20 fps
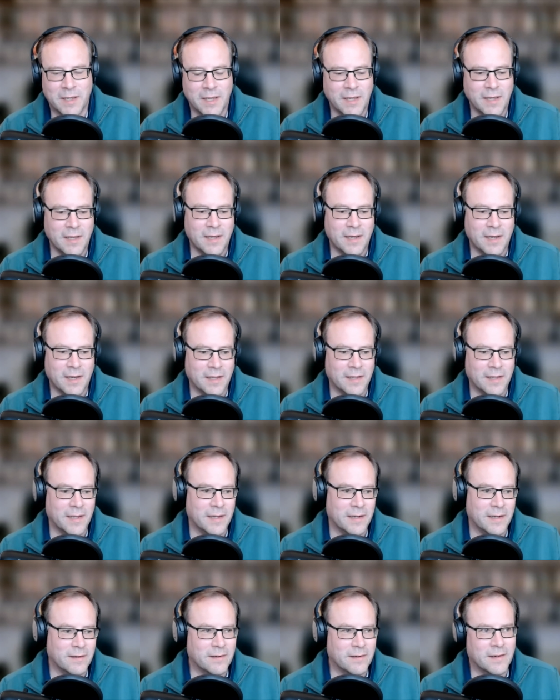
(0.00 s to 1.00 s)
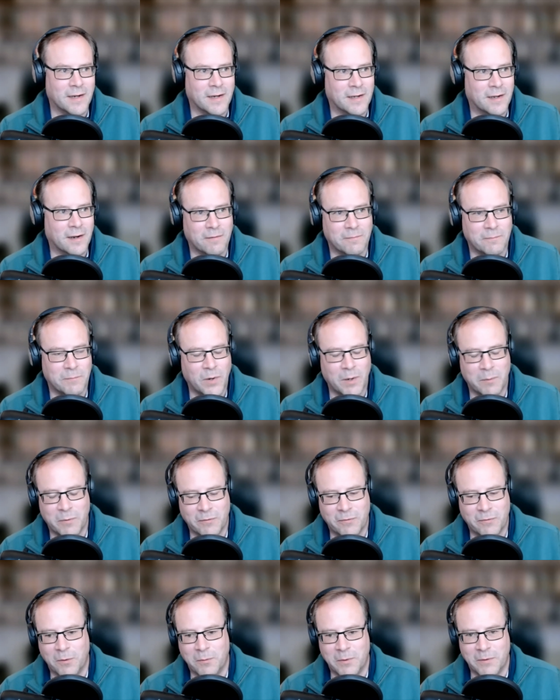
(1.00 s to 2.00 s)
And then I can't remember
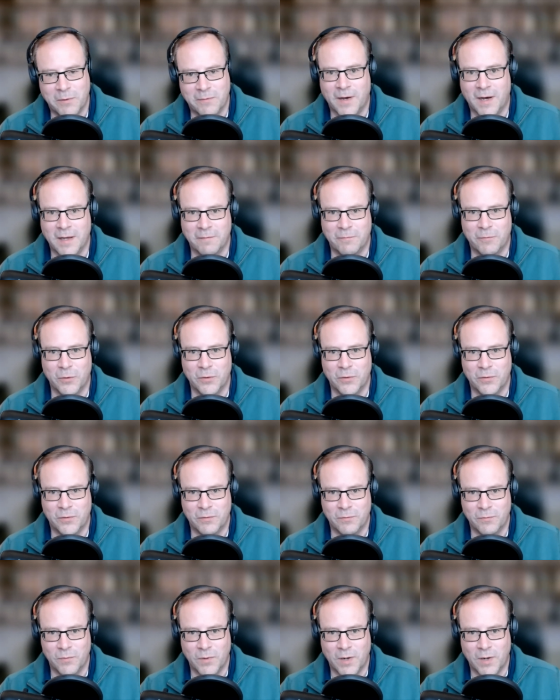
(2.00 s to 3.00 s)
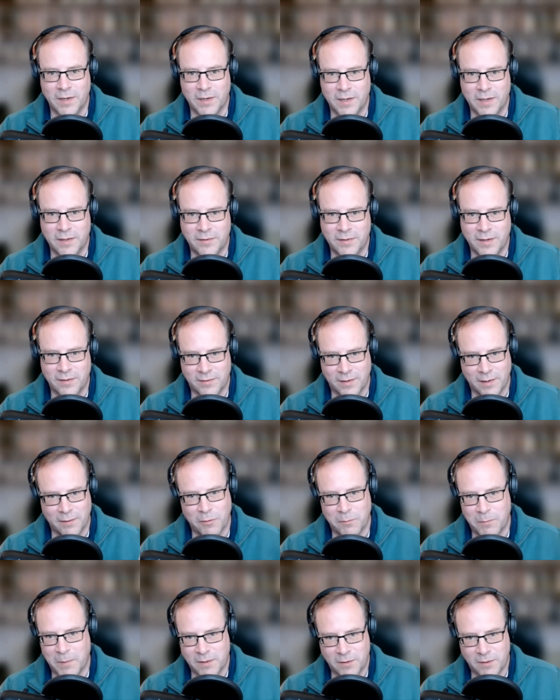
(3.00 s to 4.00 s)
four, but five was run a test net with
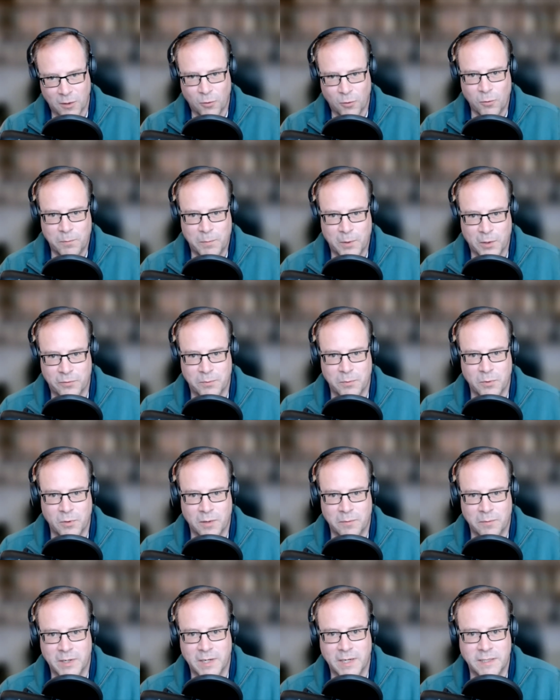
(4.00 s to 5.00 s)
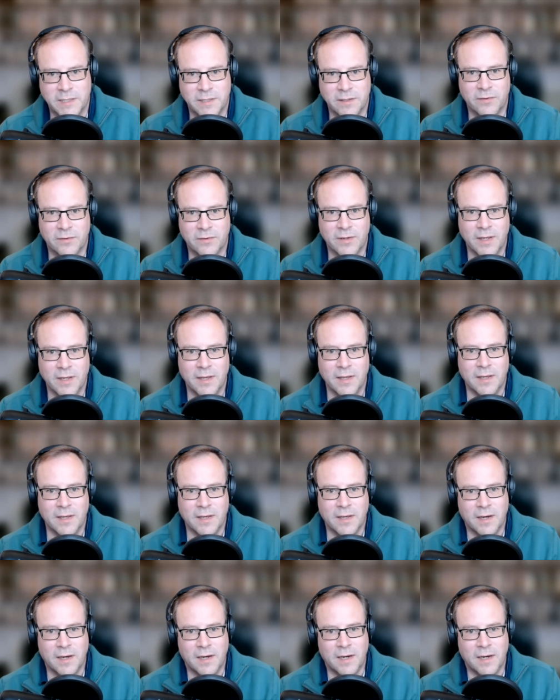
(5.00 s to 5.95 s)
basically all possible combinations uh,